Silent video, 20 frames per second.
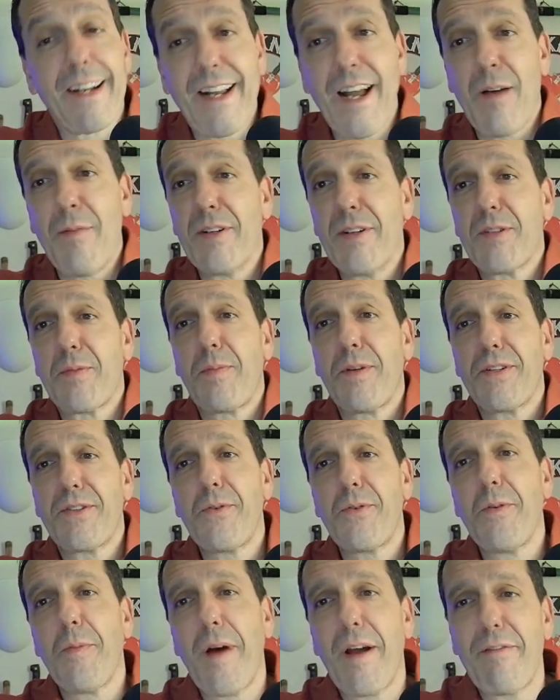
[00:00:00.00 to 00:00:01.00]
comments, but
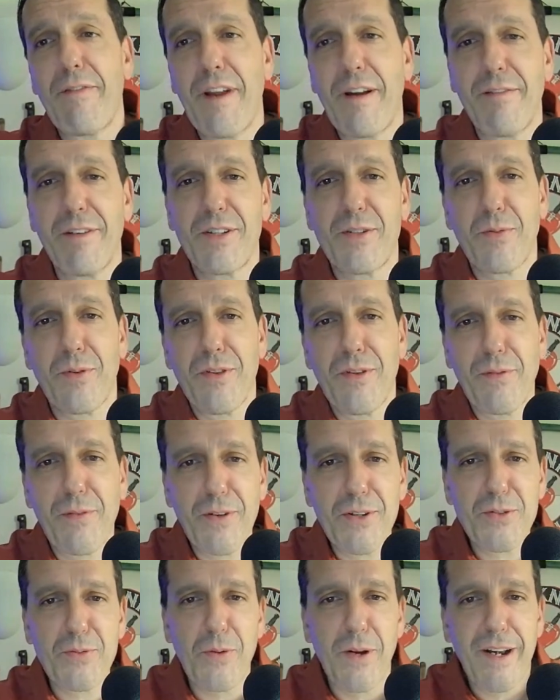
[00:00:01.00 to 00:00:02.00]
two of my favorites were the
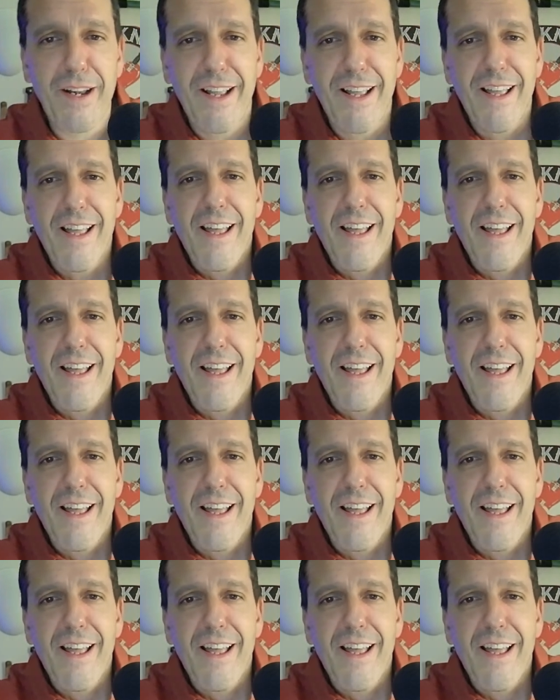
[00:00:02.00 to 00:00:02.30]
first one.